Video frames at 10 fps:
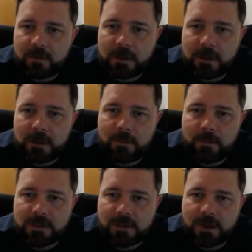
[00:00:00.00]
Um,
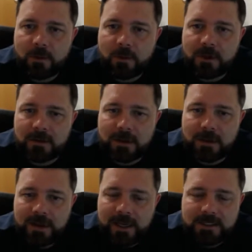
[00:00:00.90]
somebody who can.
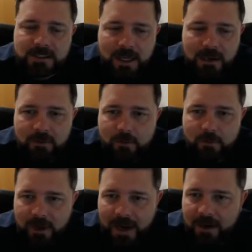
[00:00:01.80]
It's tough when
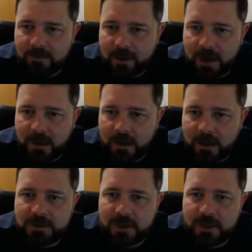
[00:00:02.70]
you're out of college